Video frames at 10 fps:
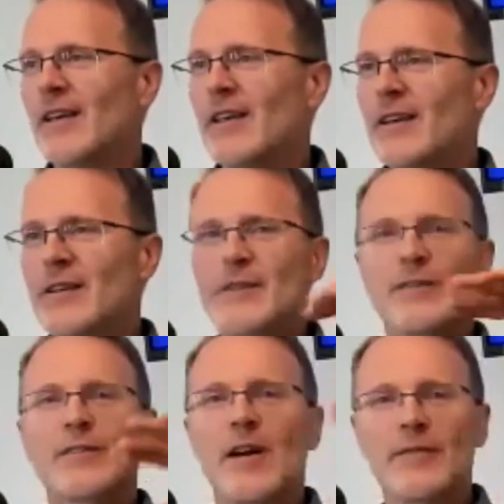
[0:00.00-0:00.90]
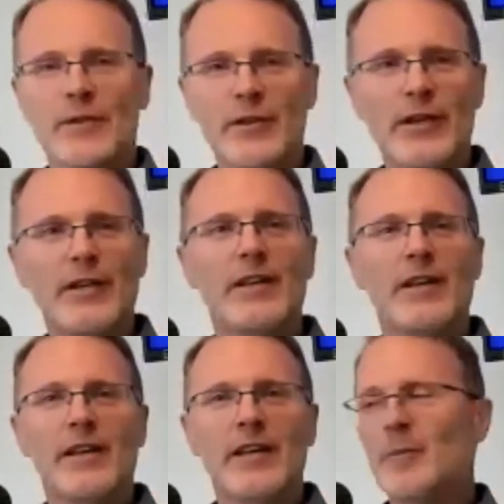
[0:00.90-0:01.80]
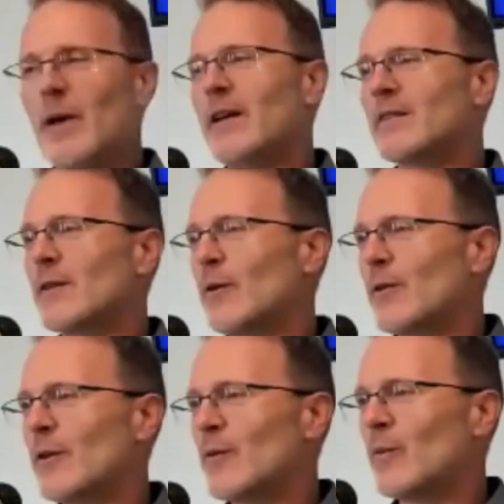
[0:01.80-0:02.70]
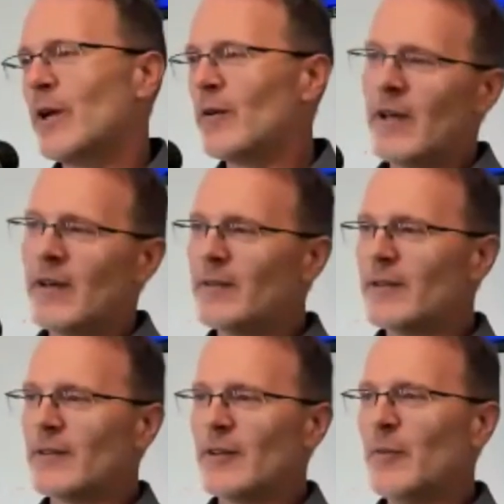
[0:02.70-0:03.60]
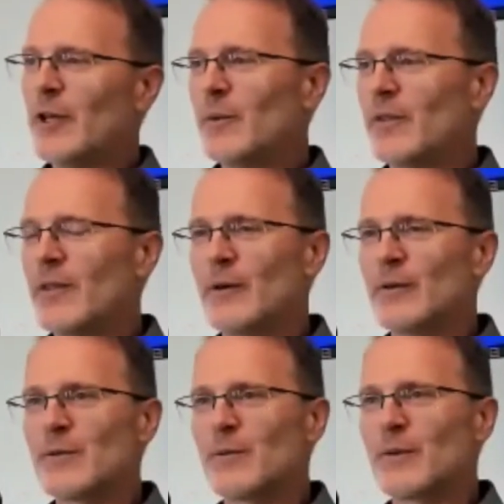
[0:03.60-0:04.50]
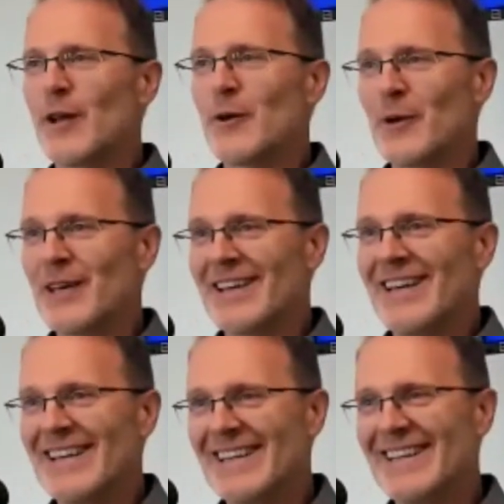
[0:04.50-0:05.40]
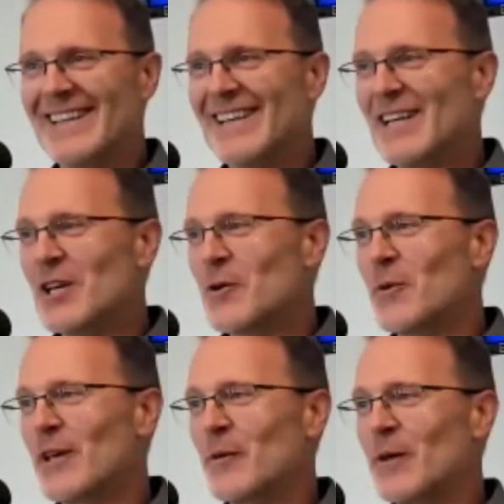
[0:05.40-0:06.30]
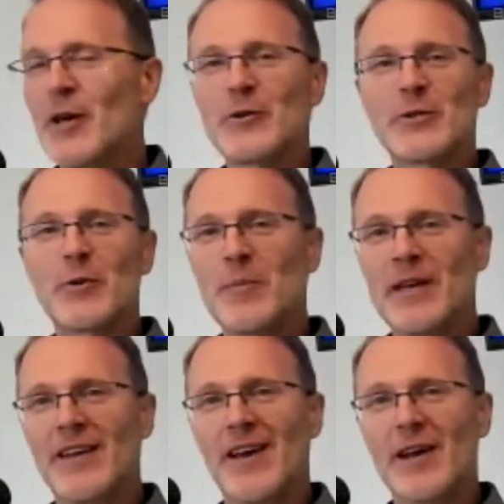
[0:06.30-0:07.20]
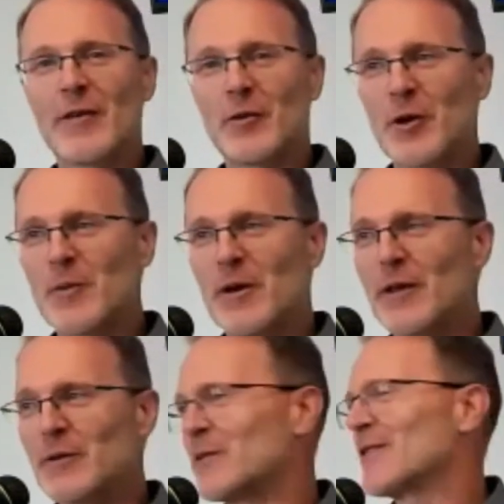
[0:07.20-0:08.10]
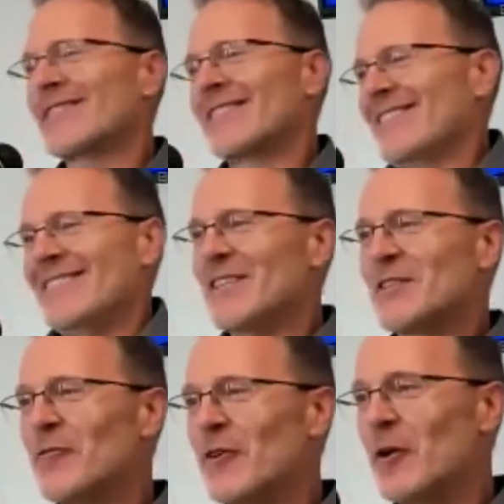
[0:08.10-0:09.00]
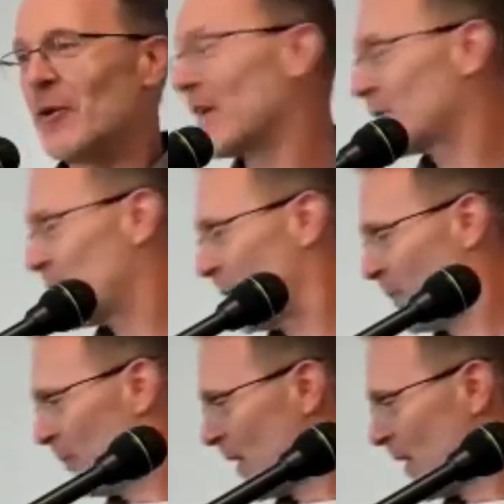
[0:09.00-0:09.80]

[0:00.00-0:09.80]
In his sovereignty, he made it so that we don't have to compete with those. We can go swimming and not have to worry about those. Just a fun one. Next one.